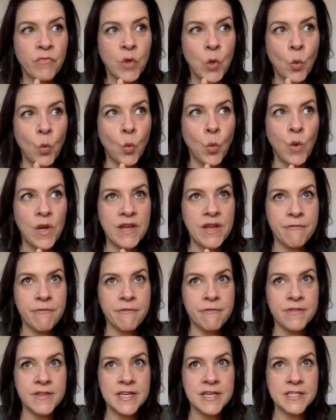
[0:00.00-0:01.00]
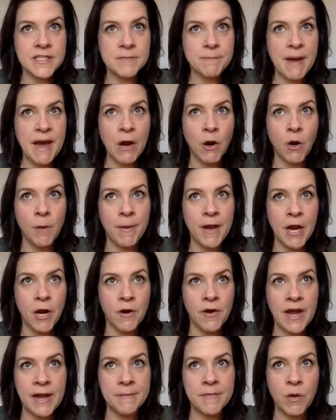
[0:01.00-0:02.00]
with this power
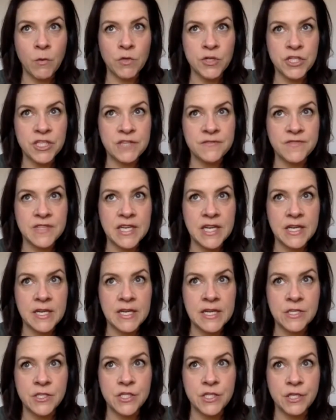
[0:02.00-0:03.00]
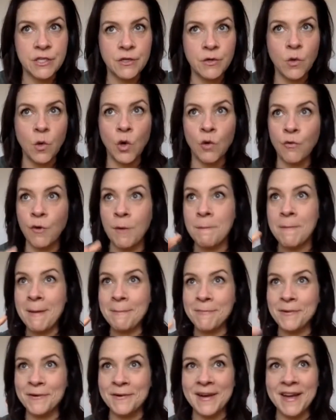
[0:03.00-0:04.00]
paradigm that we're shifting into, or
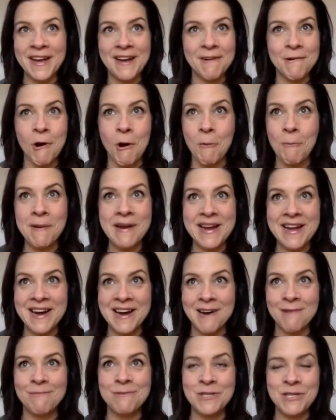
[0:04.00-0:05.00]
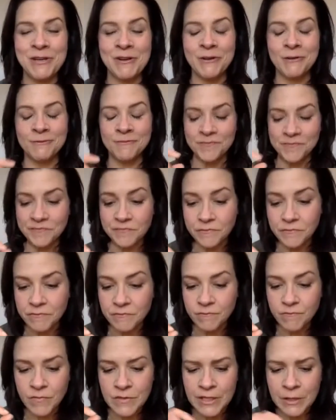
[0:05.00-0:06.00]
remembering or opening up to,
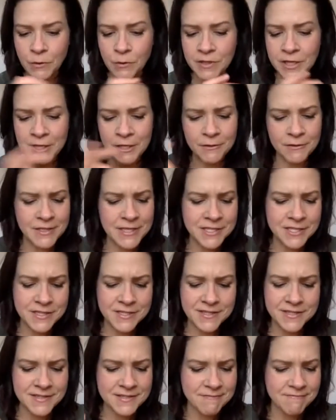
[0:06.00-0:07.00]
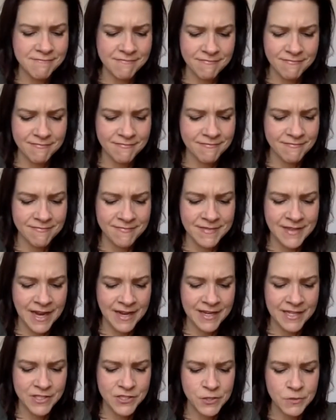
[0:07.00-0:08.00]
let's just not
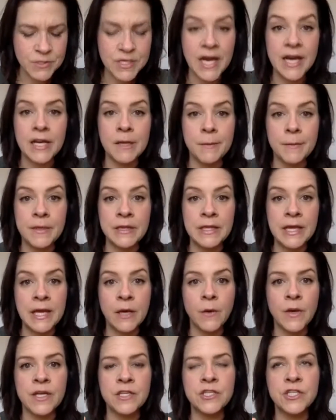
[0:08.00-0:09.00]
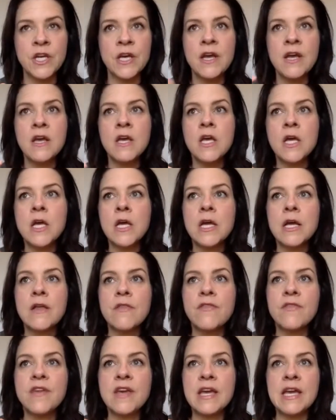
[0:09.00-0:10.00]
get too tied up in language.
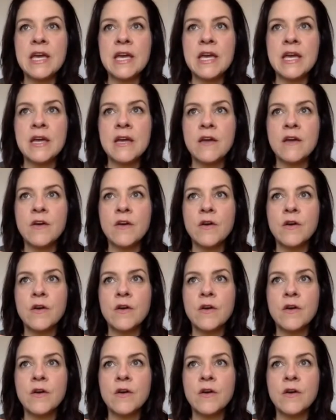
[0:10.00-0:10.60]
The